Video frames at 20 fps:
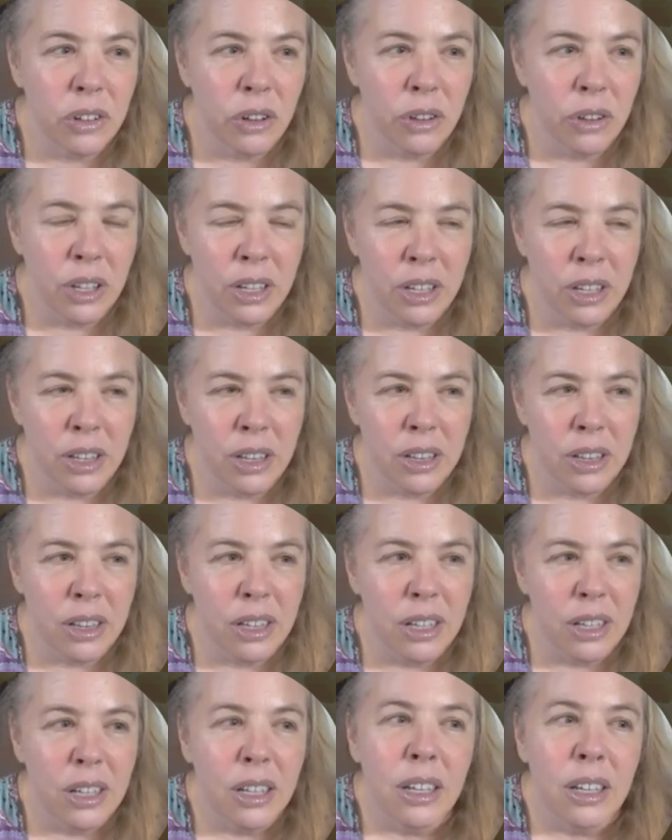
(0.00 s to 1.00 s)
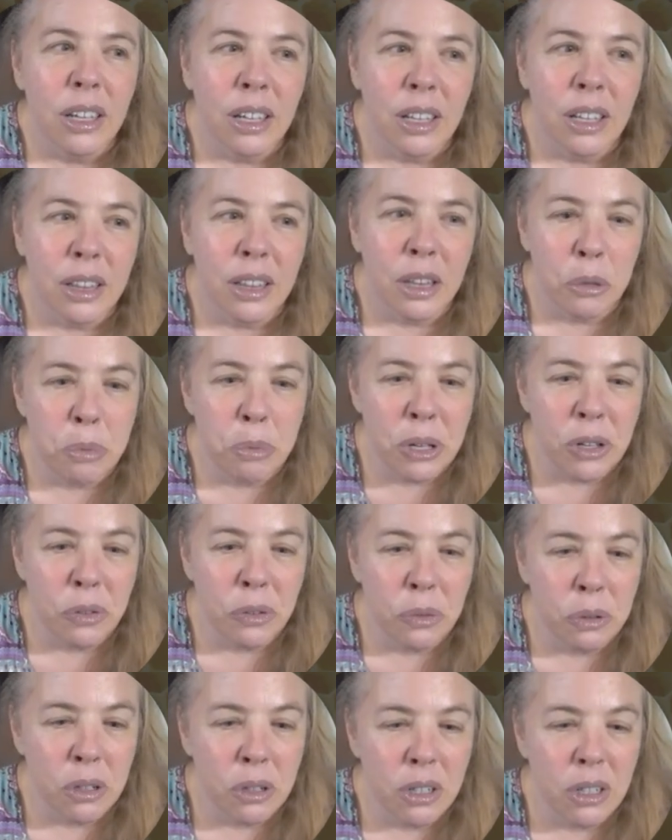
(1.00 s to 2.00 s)
that the bees
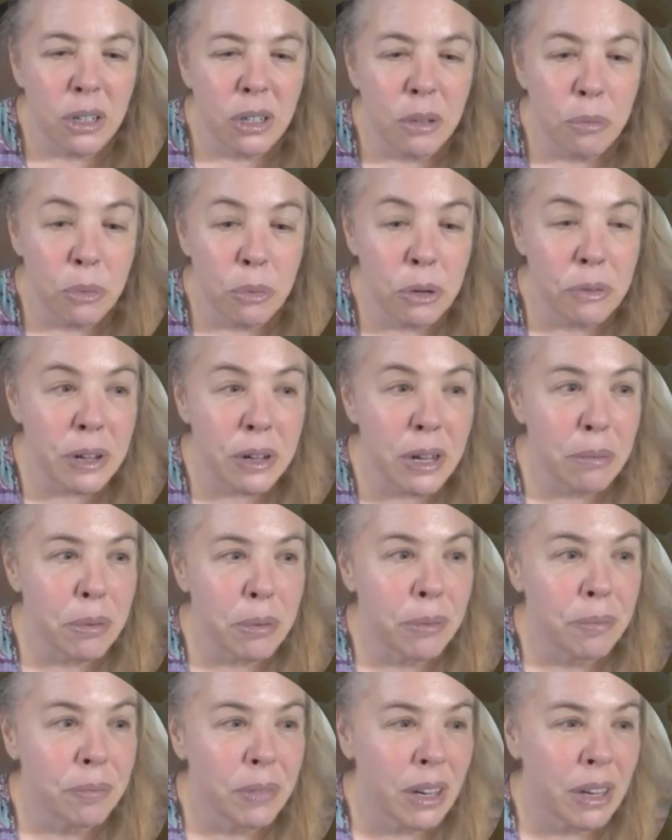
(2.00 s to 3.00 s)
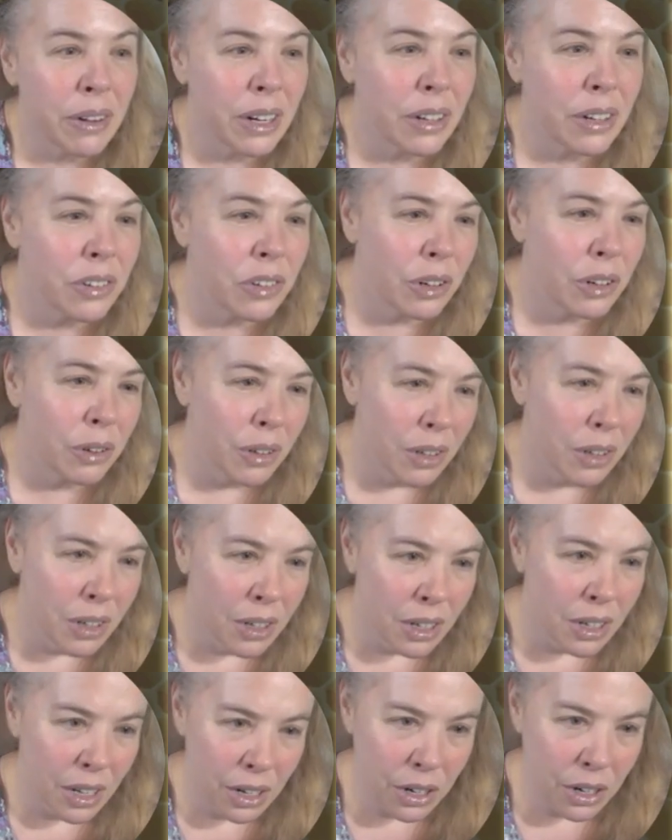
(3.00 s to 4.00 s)
will move up. All right, so
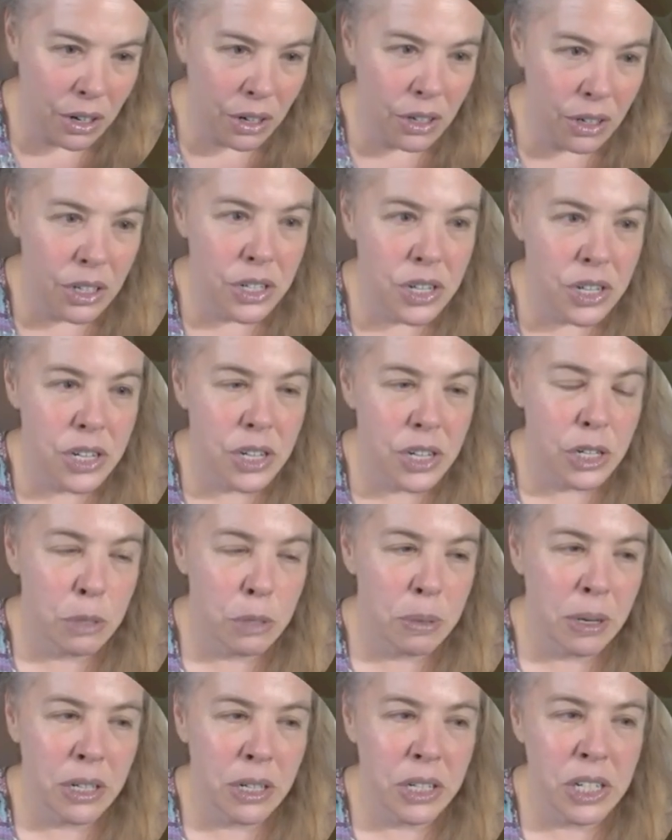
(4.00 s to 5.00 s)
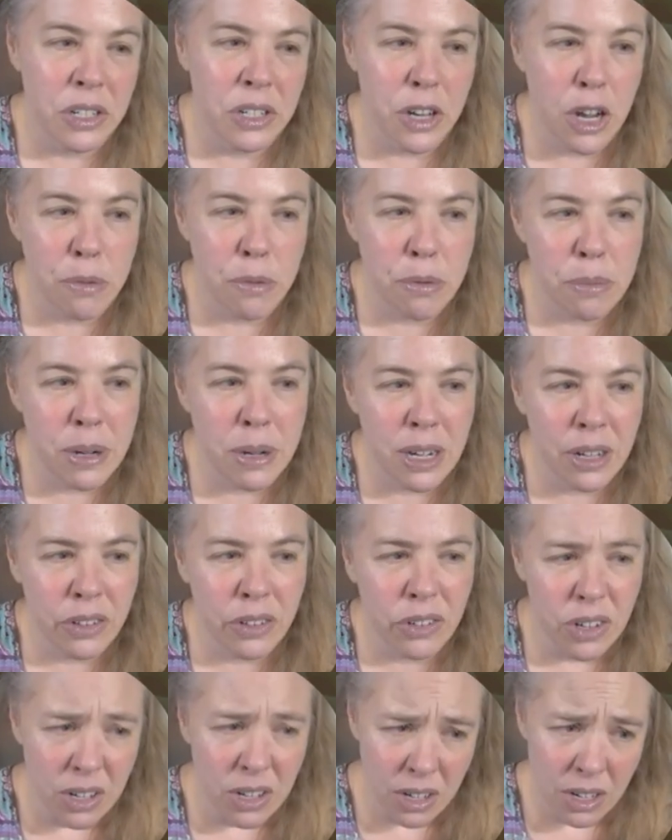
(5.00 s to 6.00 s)
encourages expansion to upper
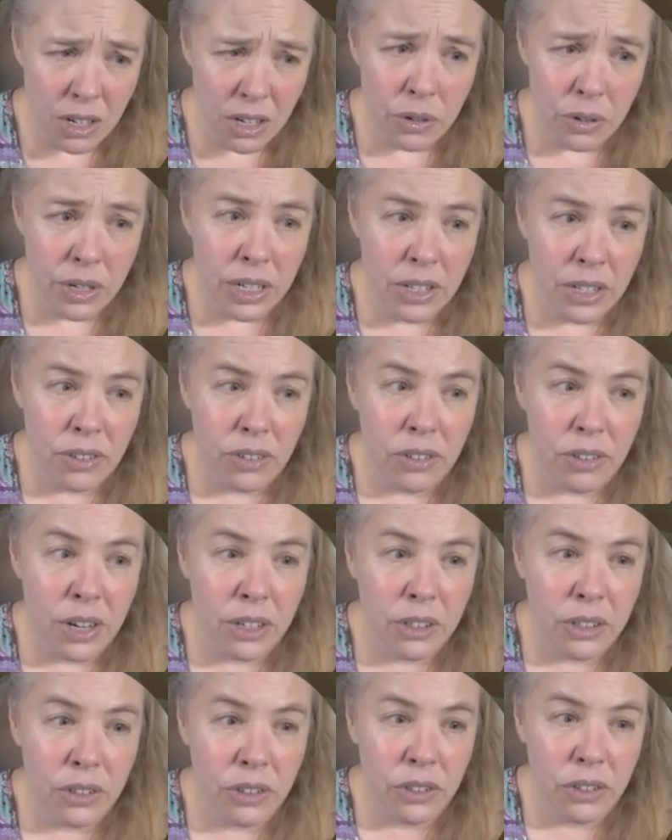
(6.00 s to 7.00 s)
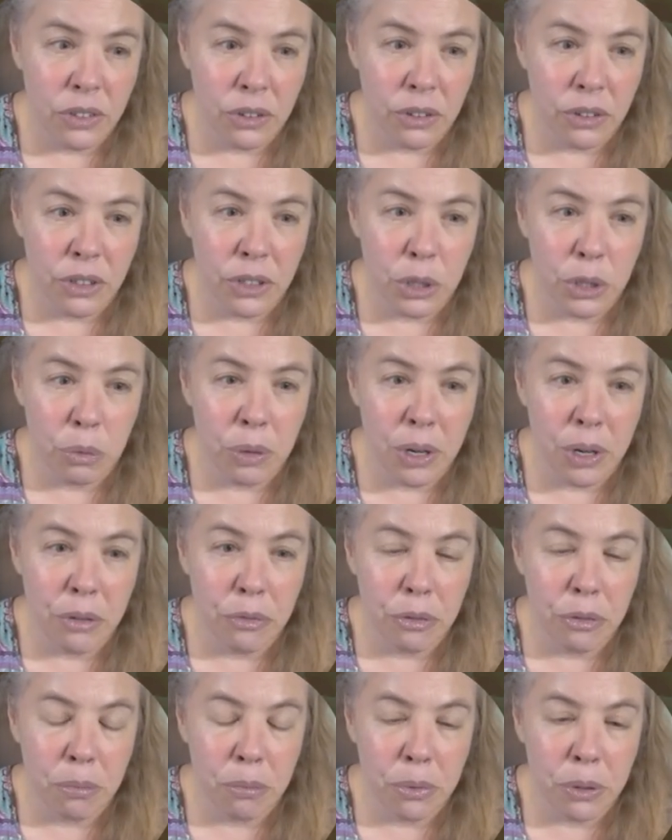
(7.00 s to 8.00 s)
box, creates nectar storage away
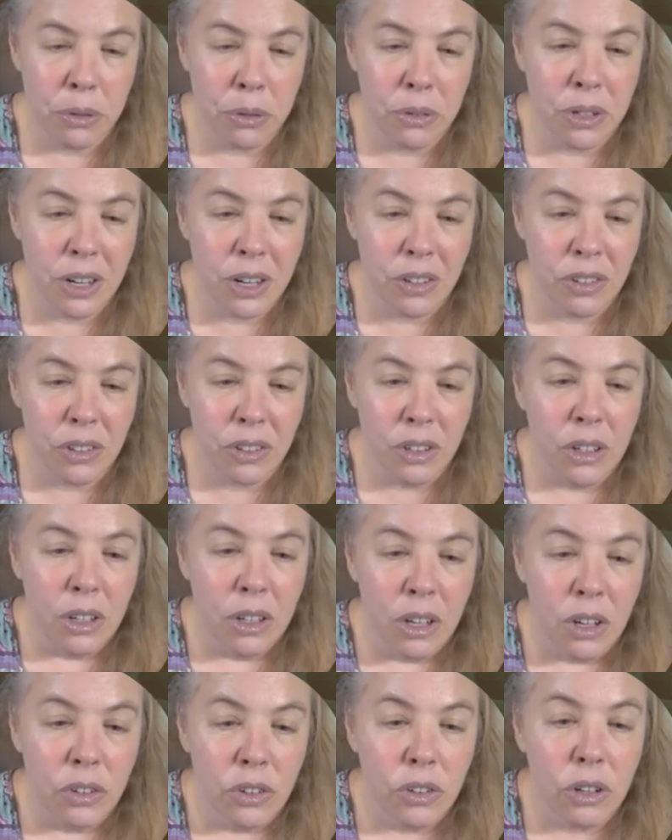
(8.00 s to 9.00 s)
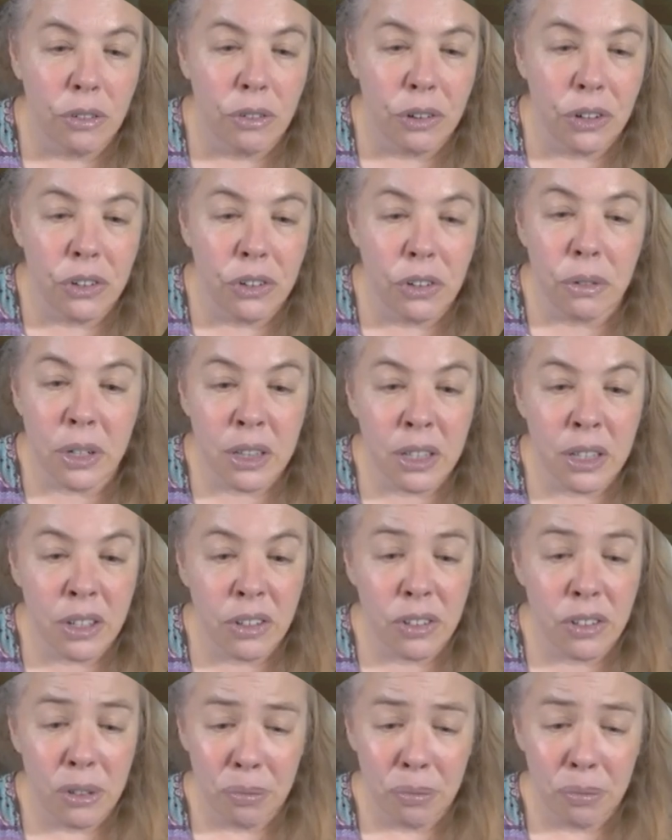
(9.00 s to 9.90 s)
from brood nest. So if you're doing this,